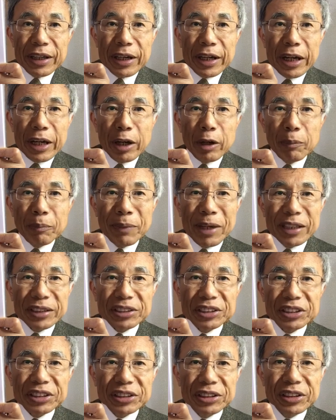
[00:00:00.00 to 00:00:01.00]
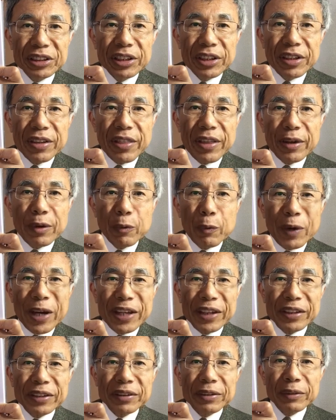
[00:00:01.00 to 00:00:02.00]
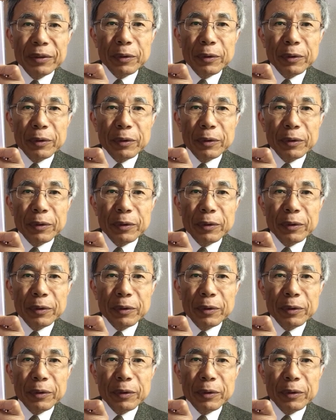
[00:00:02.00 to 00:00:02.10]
how much they weigh